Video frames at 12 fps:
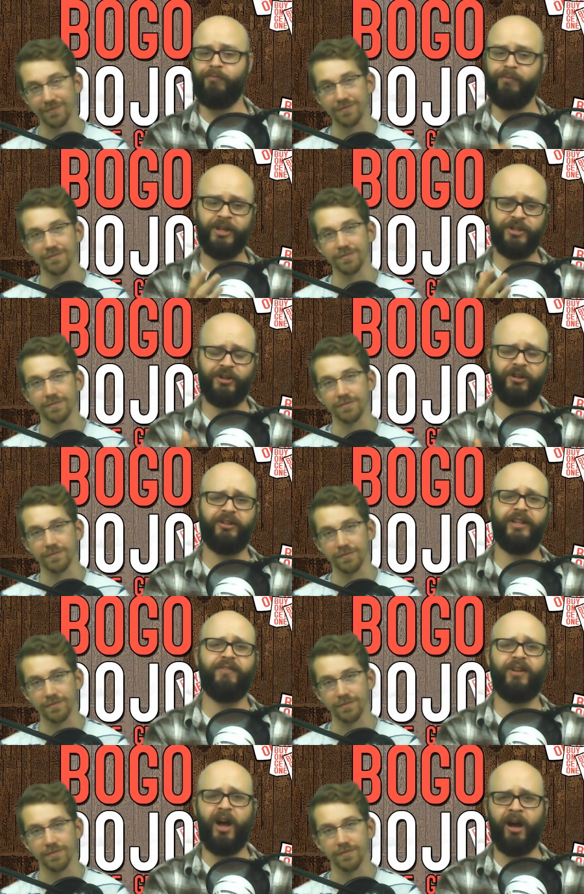Speaker 1: be sure to
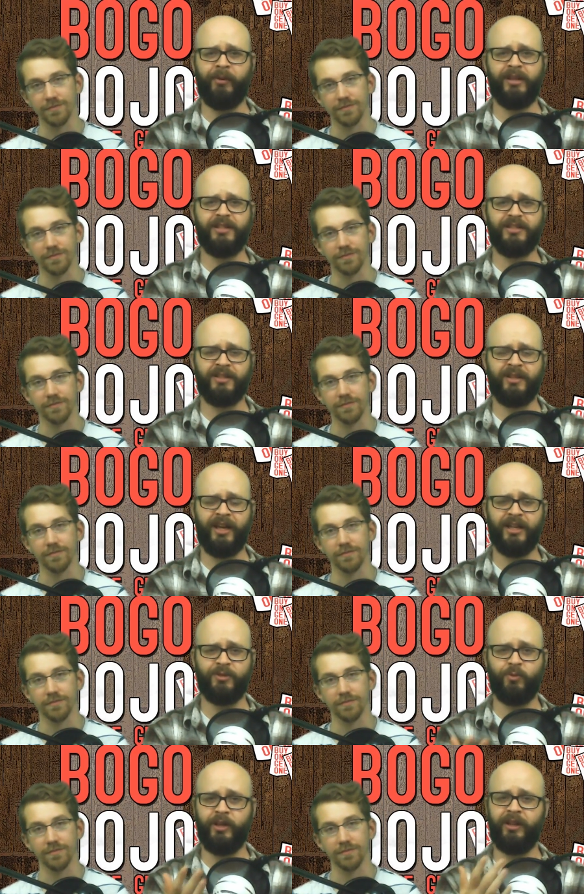leave comments,
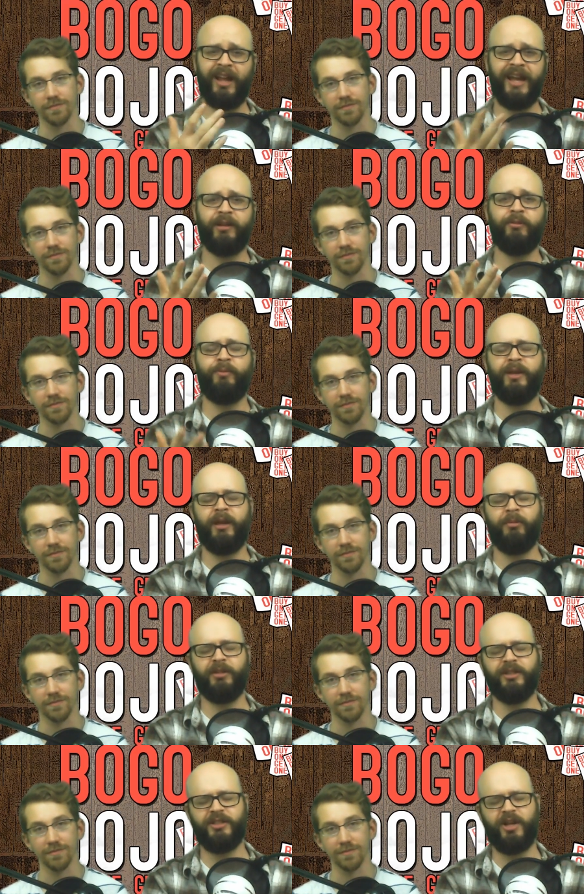as we like to be
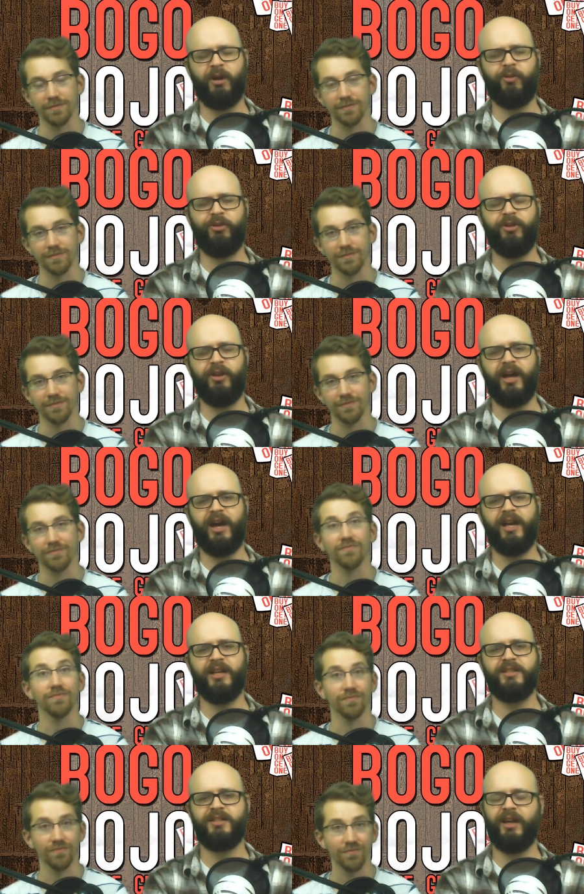able to talk with you
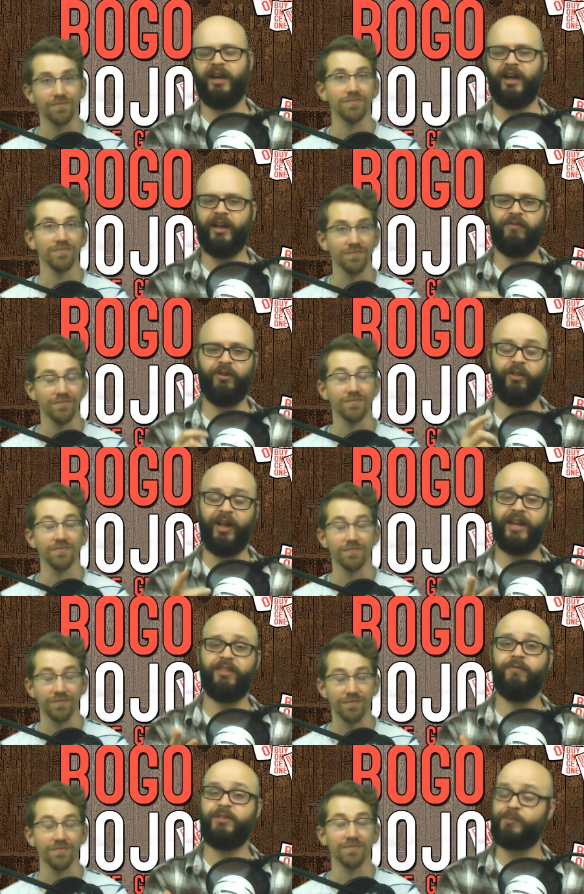guys. If you like
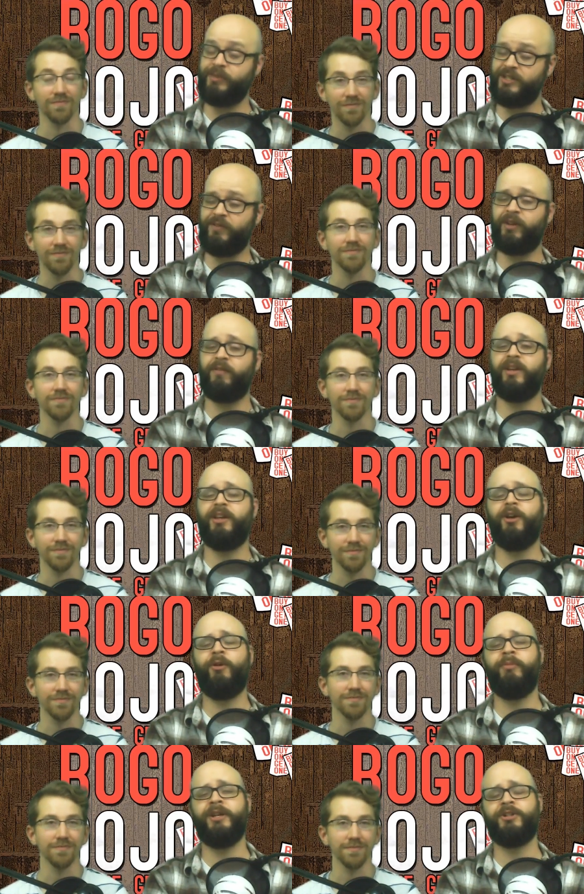the specific
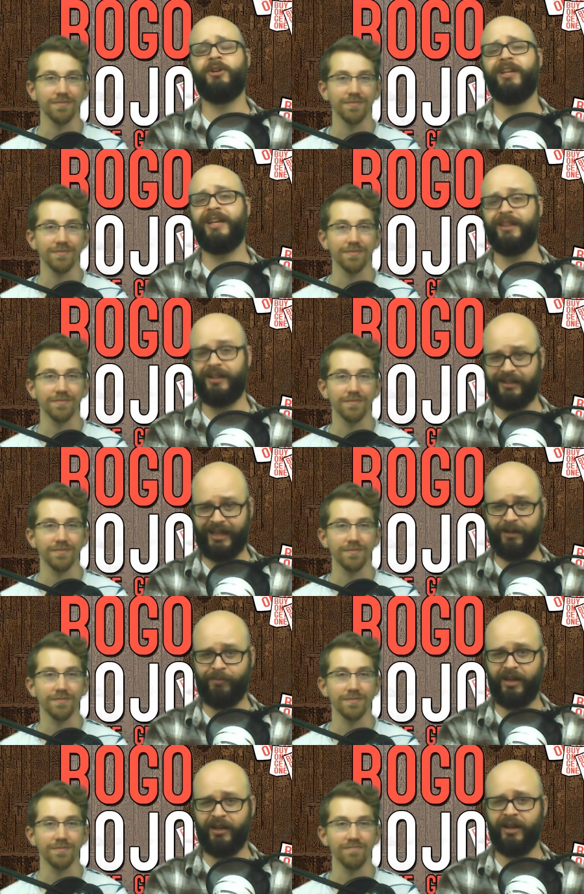video, be sure to hit the like
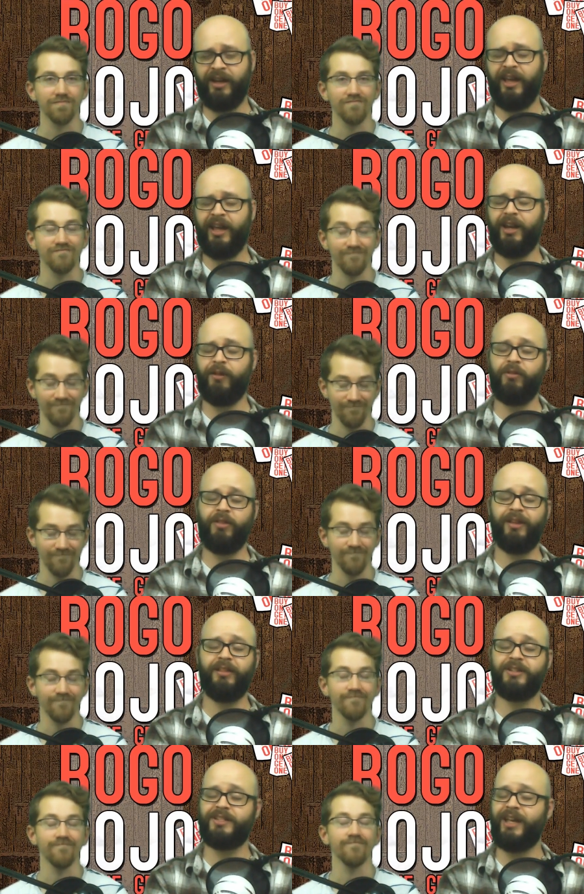button. And if you
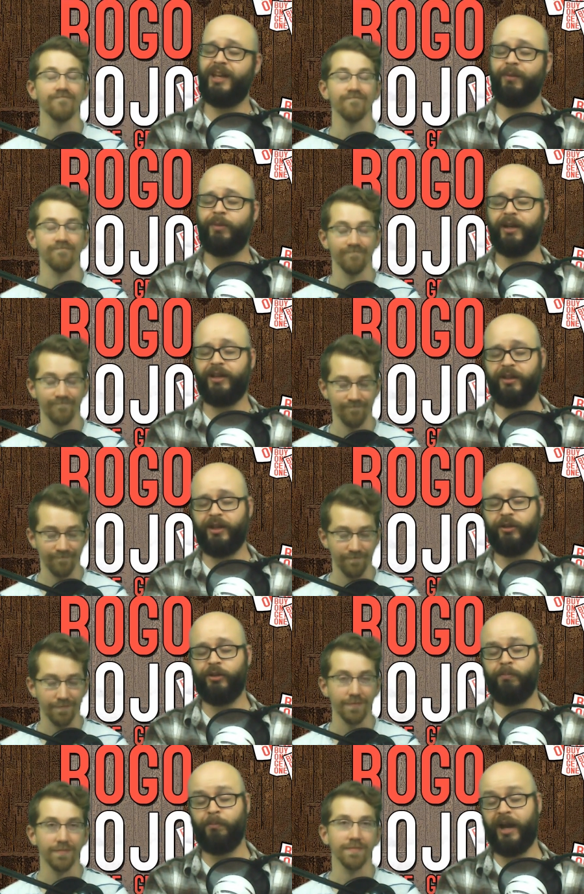think there's anybody that
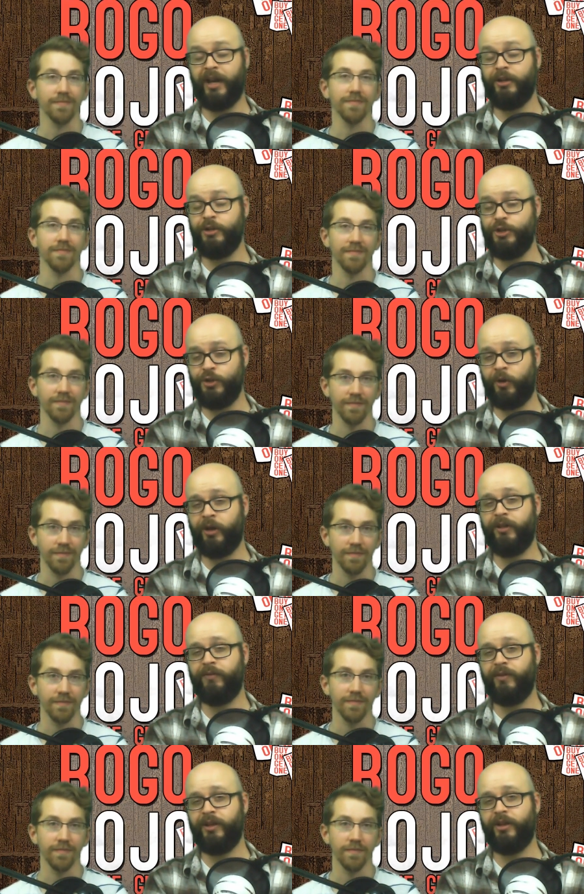might enjoy the
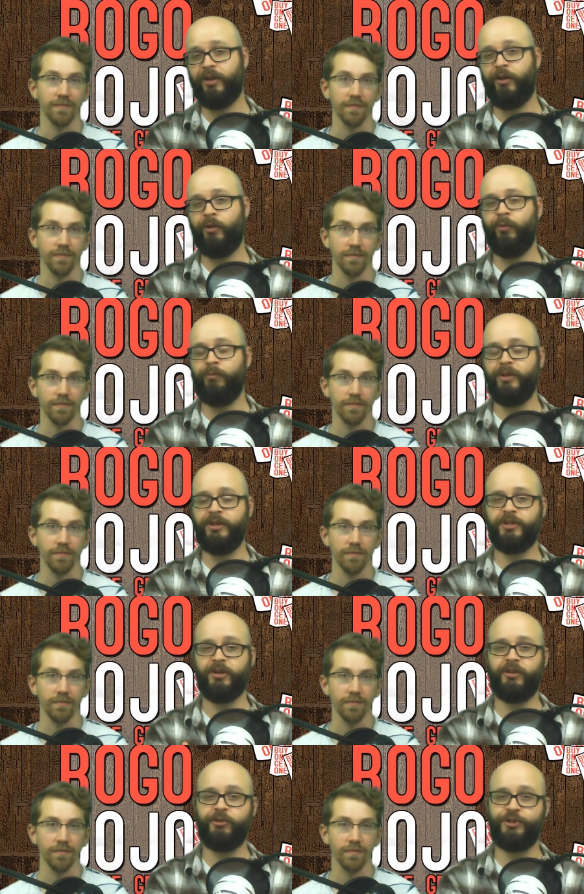video, be
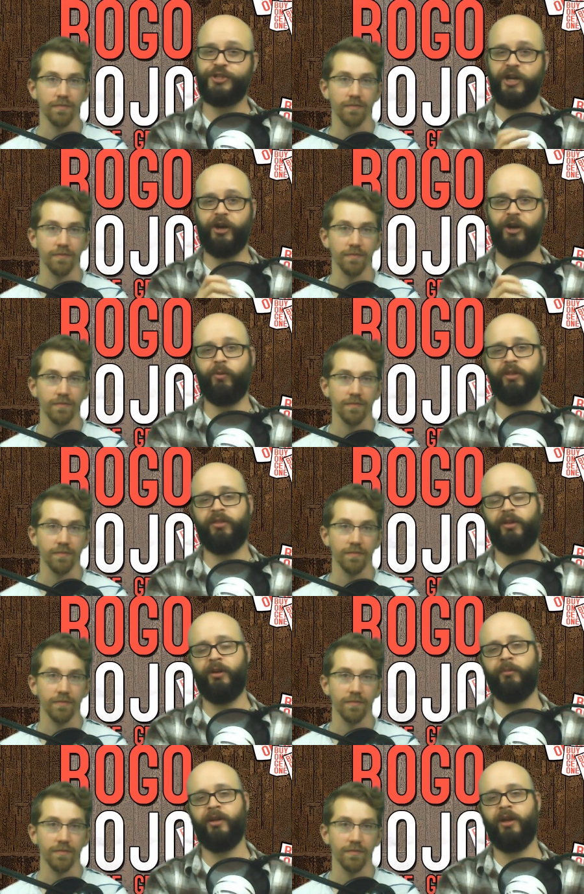sure to share with
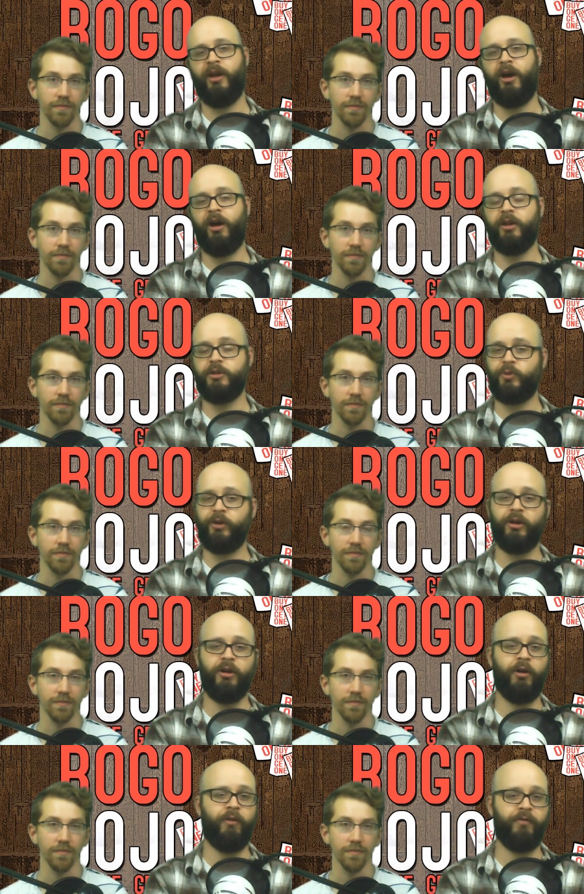them on
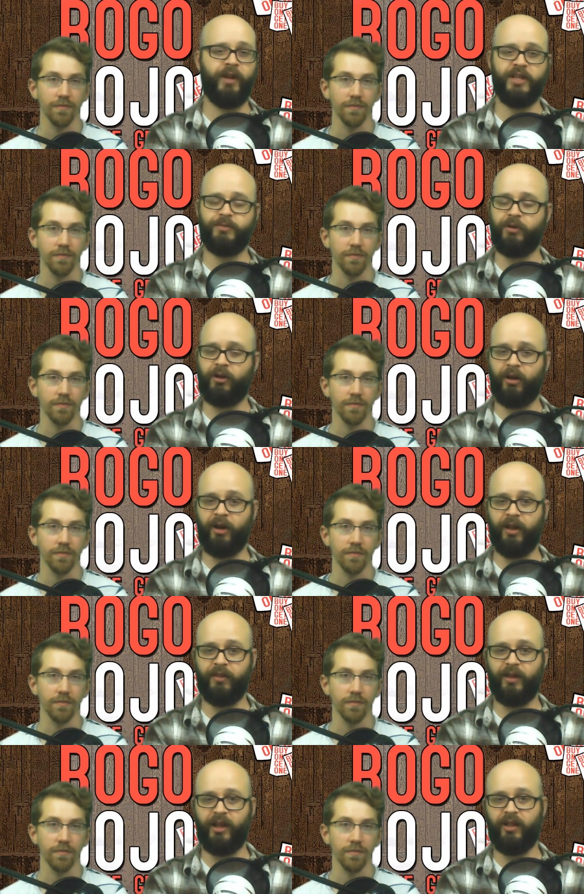Twitter or Facebook or
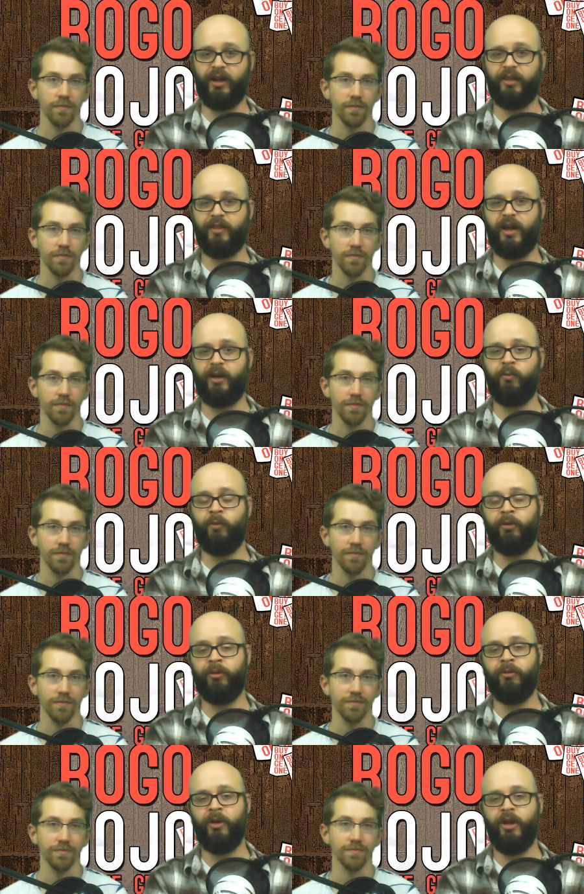anything like that. We'd